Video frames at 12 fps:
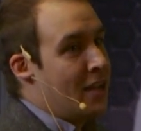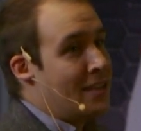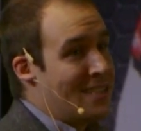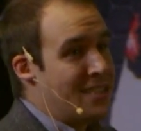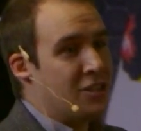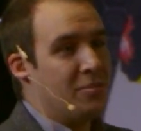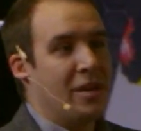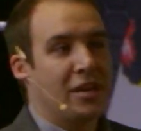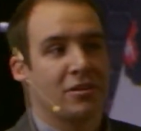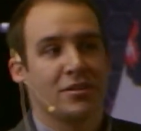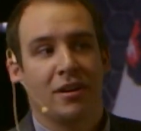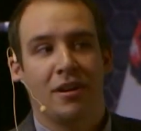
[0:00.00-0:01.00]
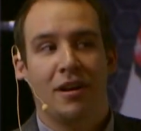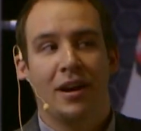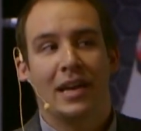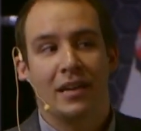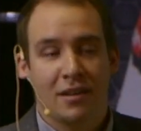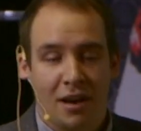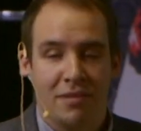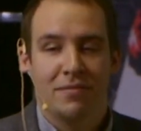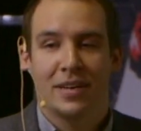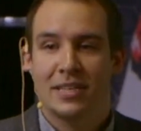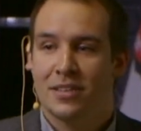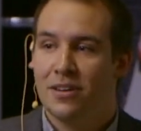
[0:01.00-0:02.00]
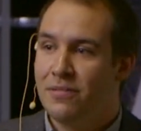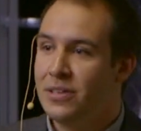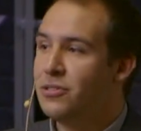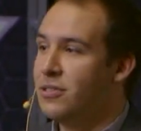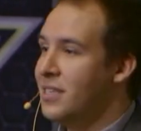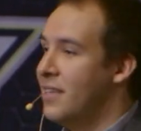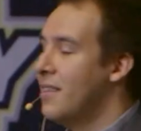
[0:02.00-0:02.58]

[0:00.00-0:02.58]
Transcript: decision makers that are in conflict of interest.